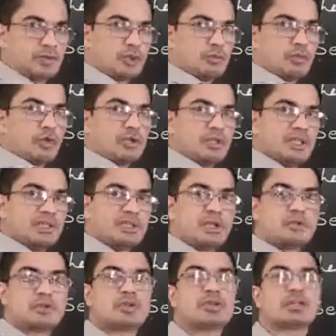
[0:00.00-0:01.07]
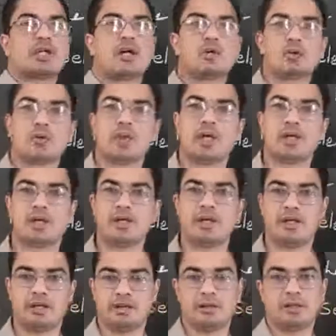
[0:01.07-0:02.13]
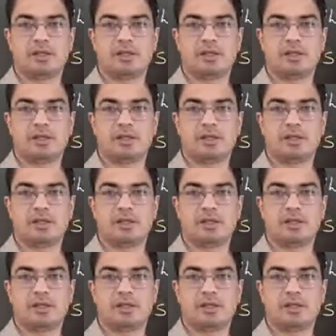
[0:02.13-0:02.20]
So both these houses have to agree.